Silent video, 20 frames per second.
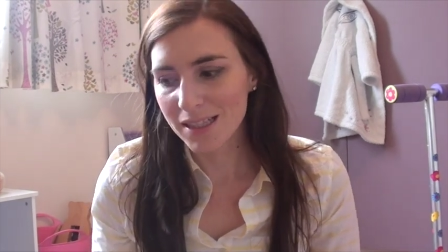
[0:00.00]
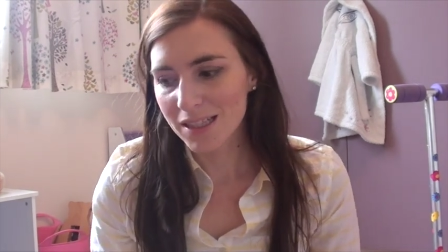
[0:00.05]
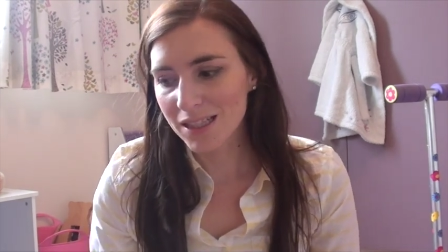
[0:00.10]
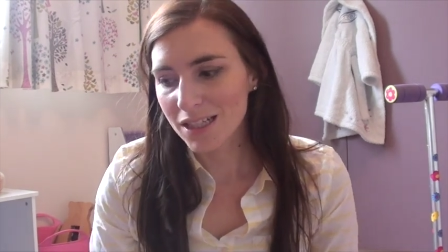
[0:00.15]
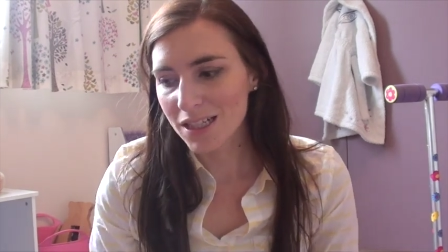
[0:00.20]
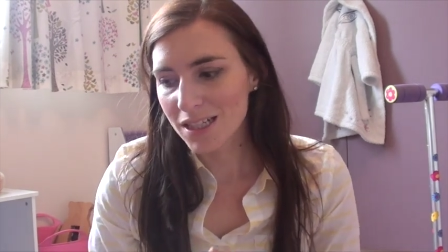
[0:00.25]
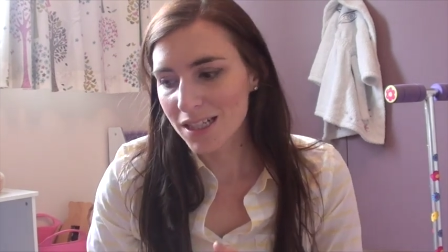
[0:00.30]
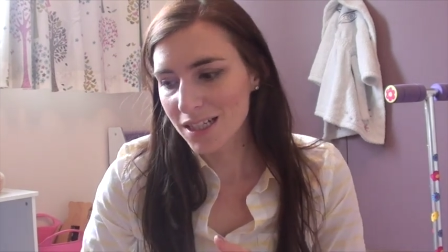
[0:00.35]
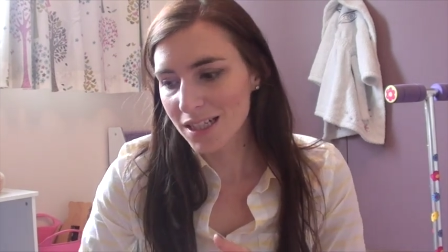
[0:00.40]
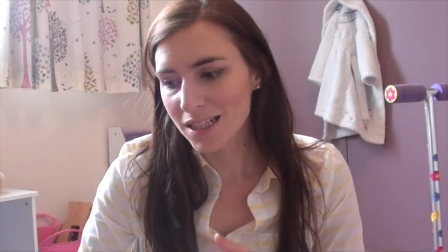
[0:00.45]

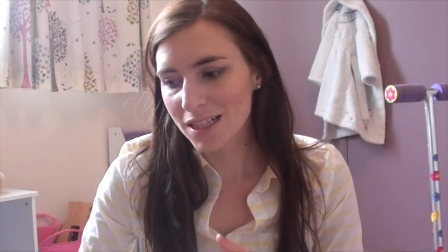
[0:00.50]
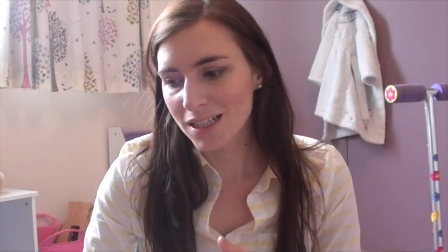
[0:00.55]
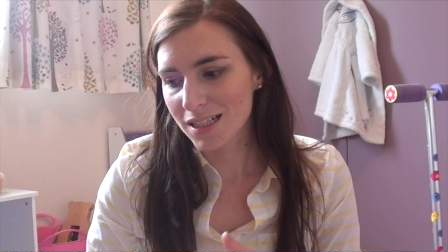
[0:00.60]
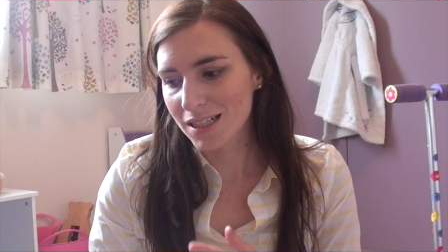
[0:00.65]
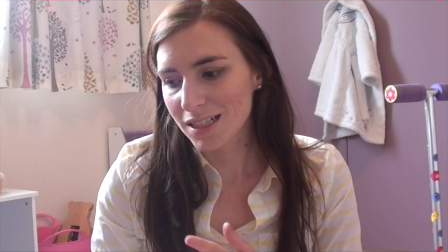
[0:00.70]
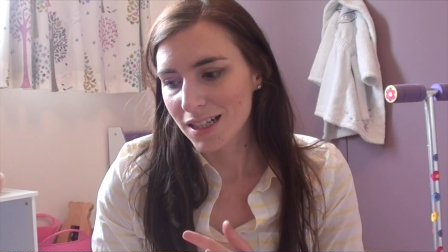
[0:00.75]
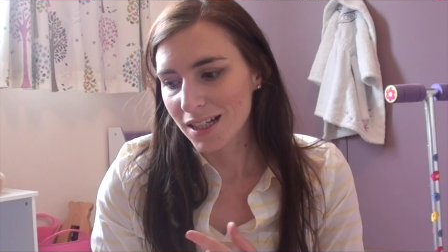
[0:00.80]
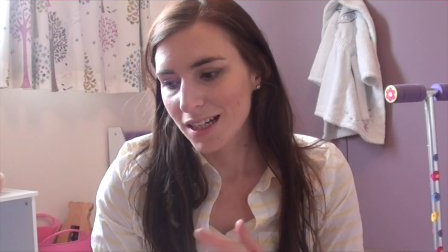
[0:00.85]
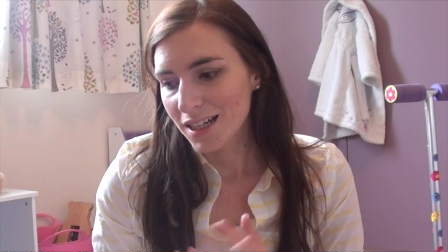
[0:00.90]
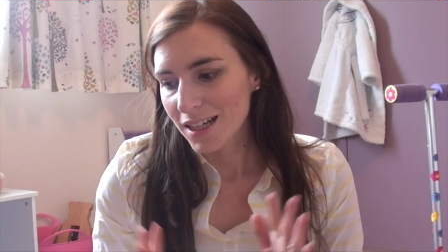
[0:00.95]
It's just
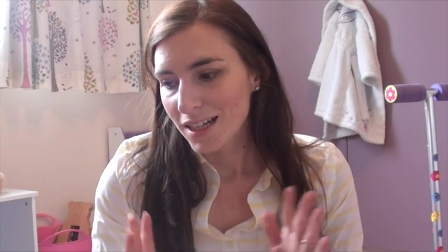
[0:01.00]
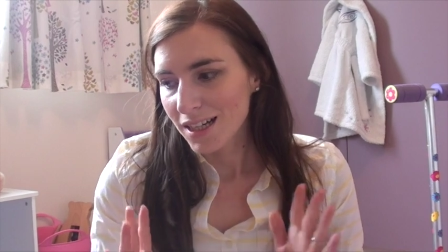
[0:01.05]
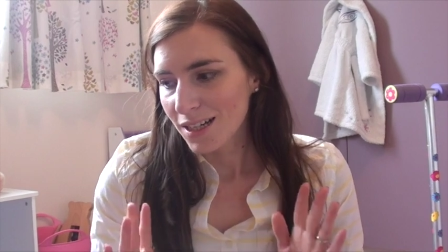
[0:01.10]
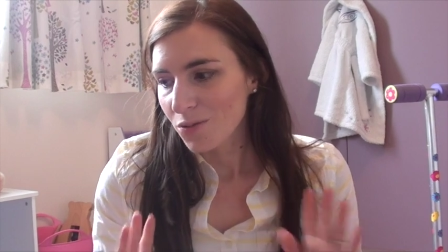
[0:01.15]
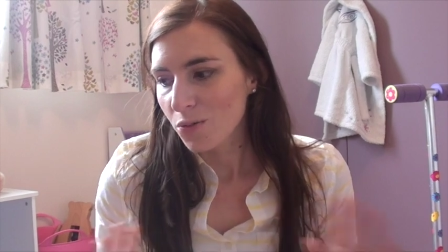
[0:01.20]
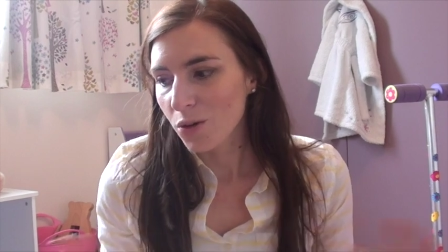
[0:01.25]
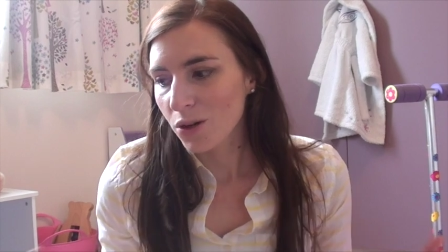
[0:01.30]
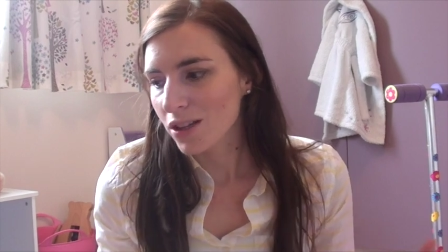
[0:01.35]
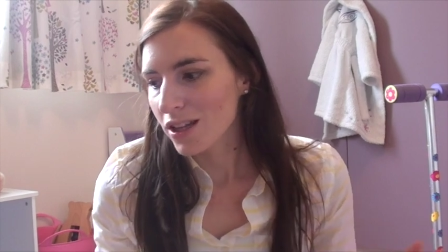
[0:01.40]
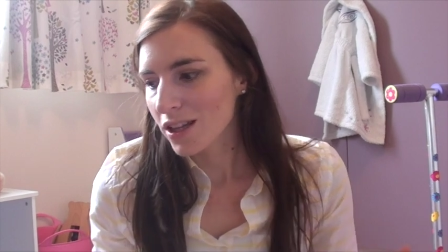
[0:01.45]

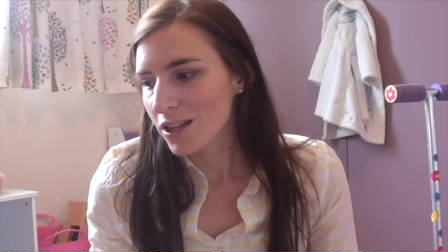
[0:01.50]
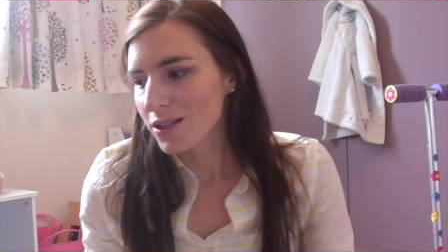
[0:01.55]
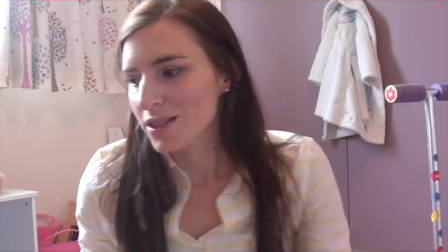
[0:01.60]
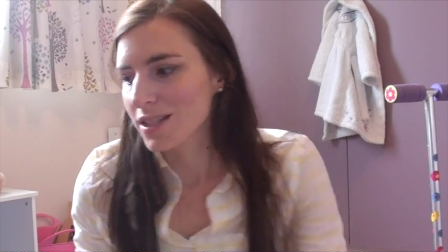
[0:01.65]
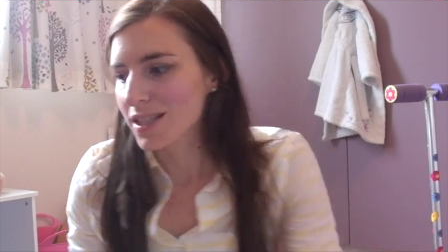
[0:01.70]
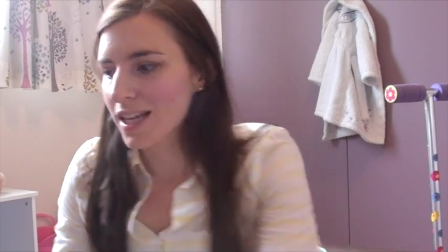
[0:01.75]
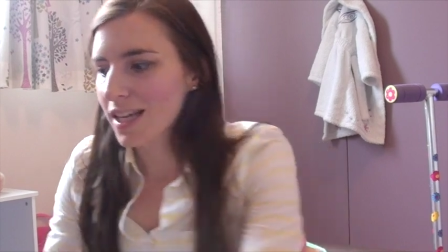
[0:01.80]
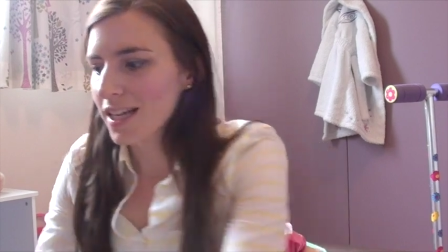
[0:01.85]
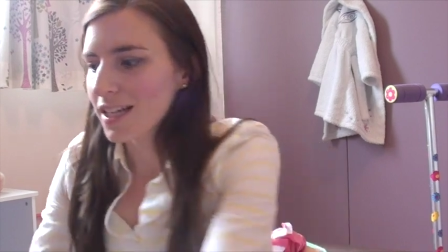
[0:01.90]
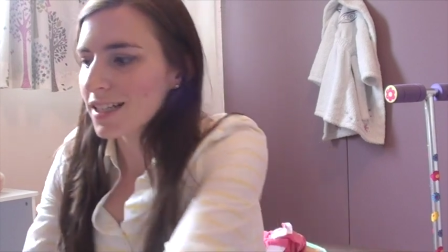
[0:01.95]
one of those
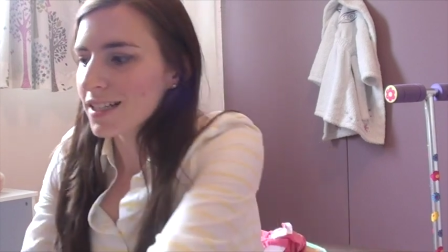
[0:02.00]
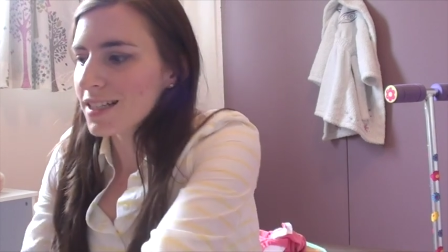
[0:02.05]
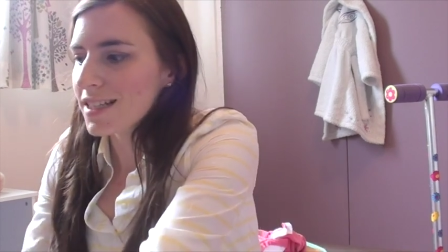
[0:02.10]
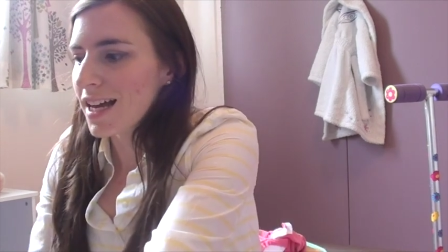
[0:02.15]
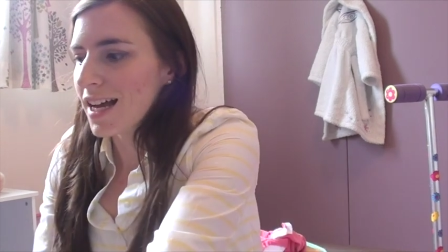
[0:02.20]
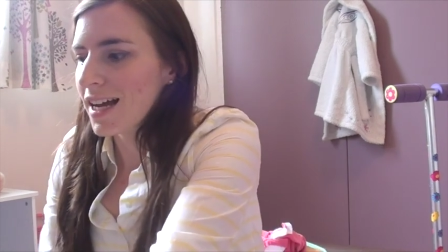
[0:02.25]
things.